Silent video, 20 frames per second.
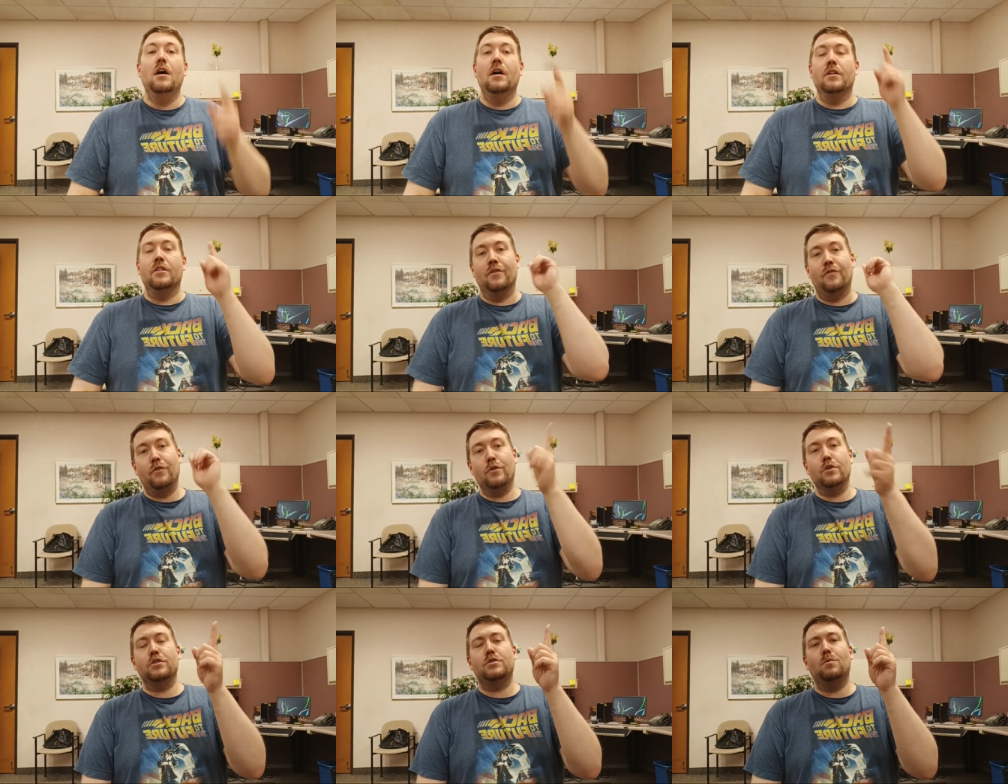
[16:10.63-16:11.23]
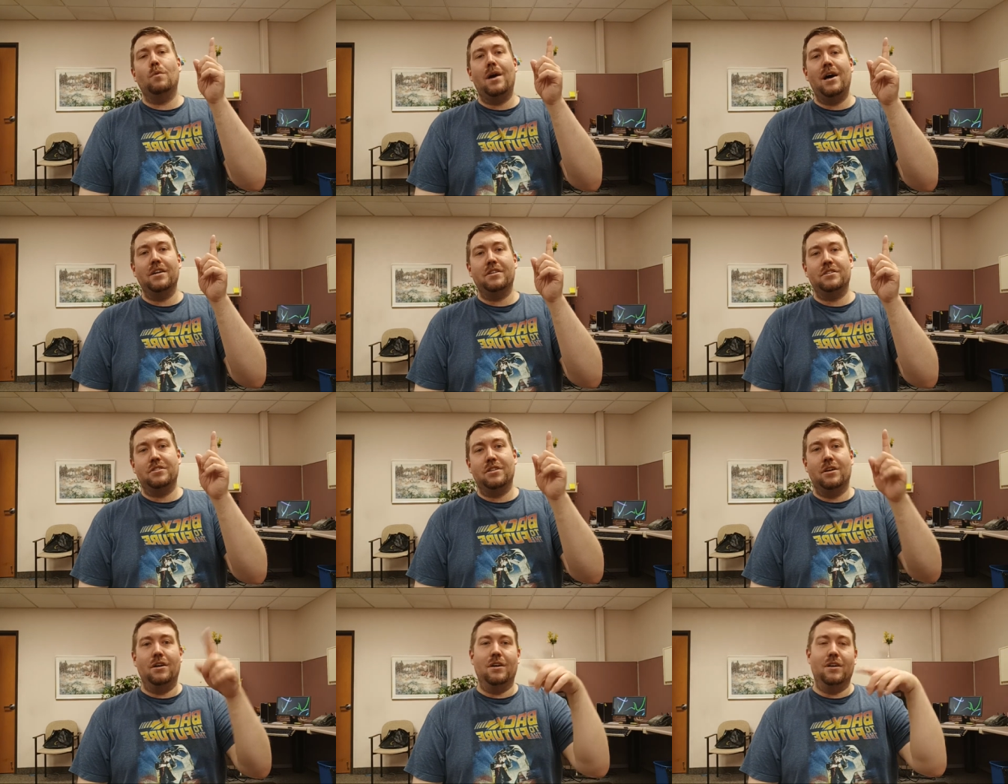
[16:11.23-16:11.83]
The first Watch
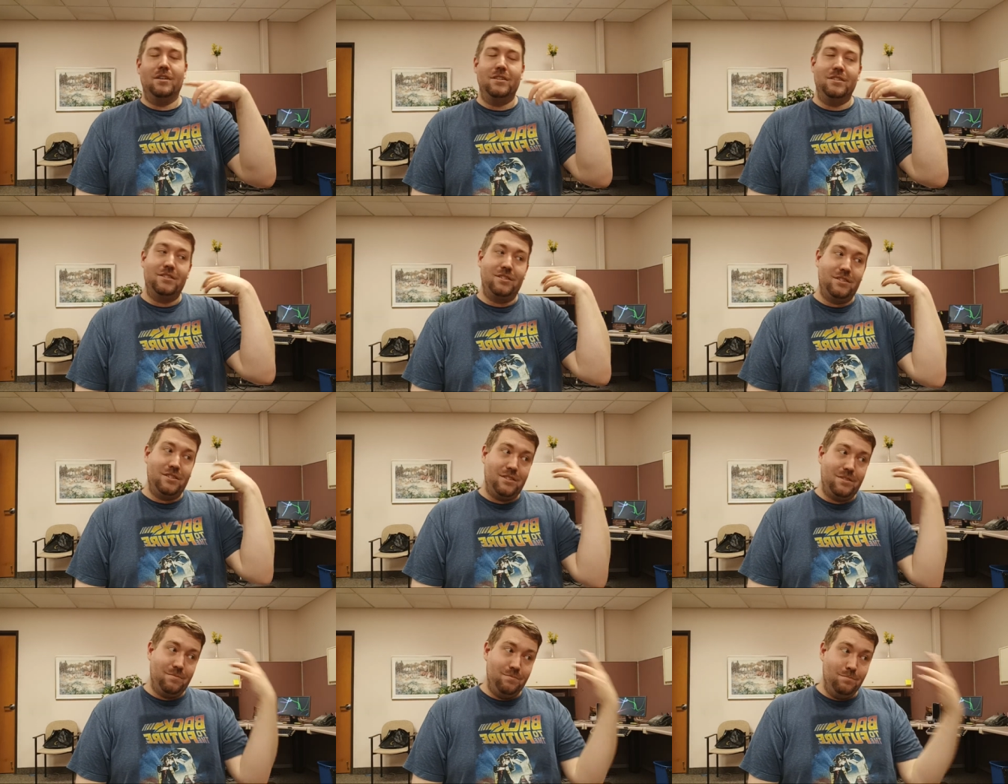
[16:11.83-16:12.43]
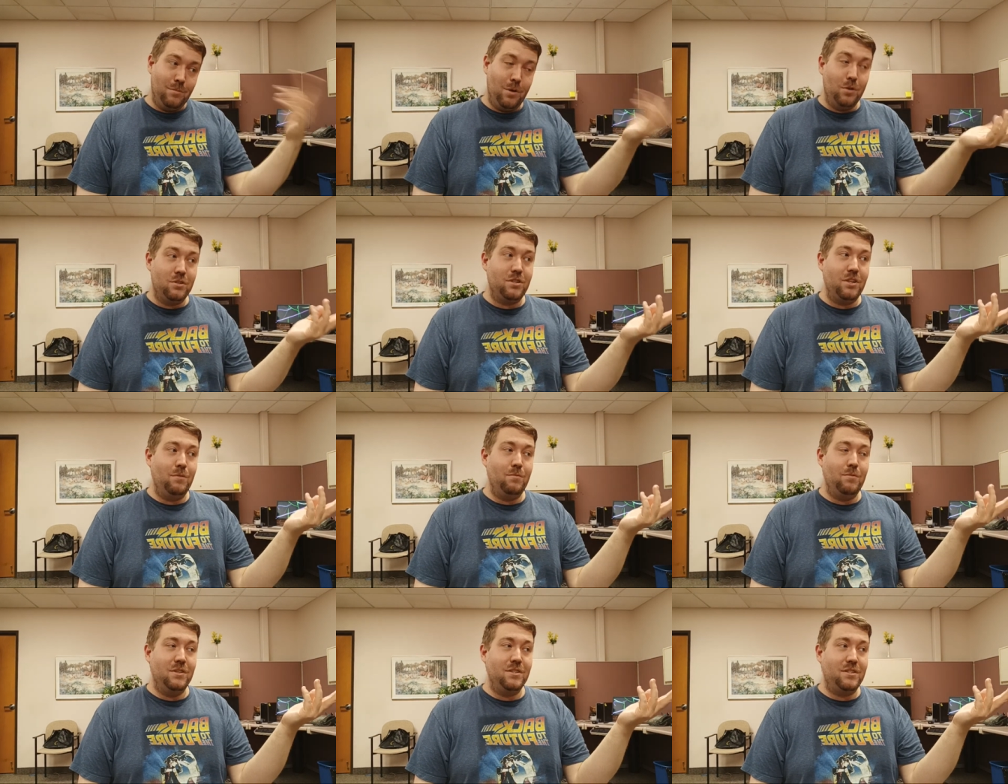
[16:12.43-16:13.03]
Dogs mostly
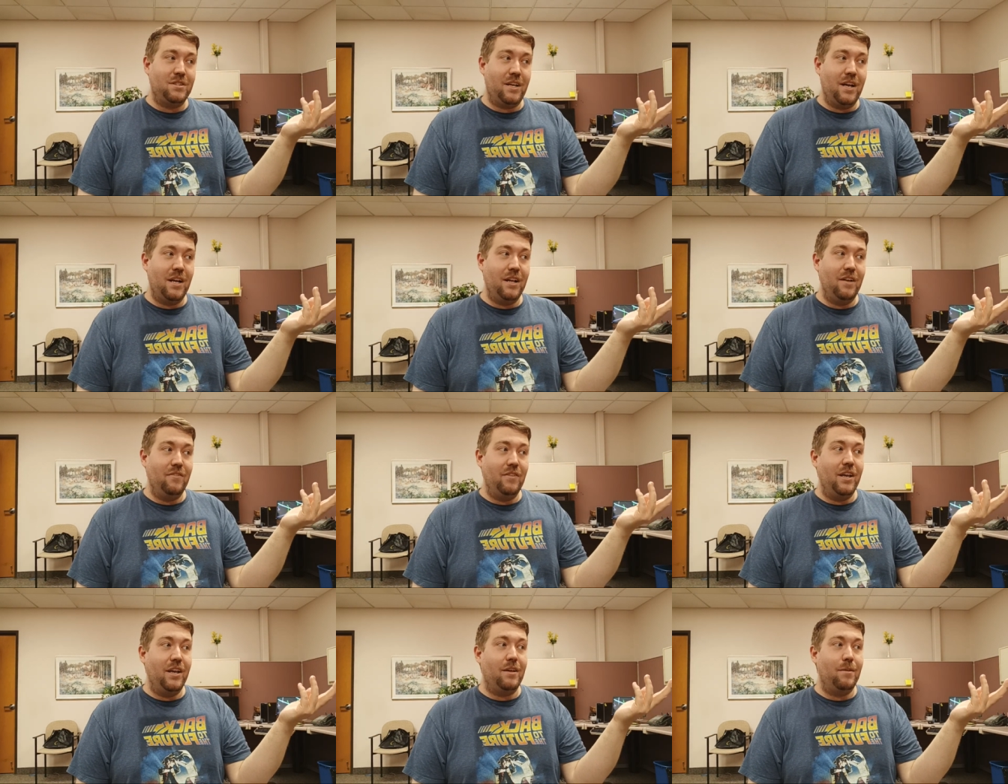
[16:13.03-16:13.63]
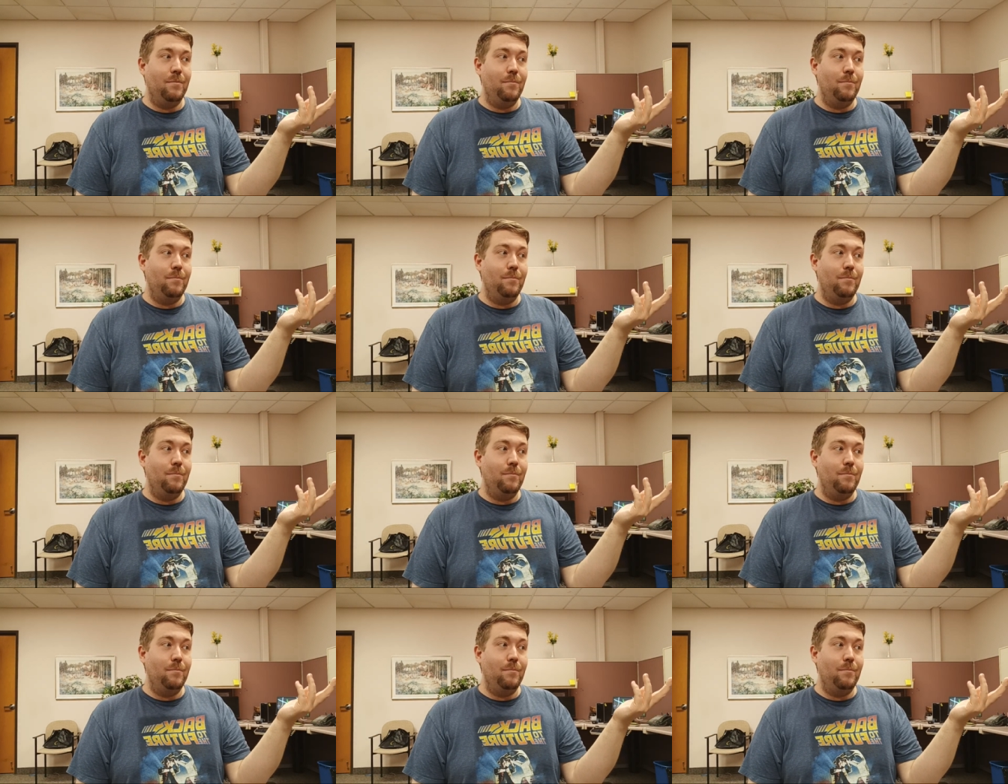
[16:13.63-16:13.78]
was kind of like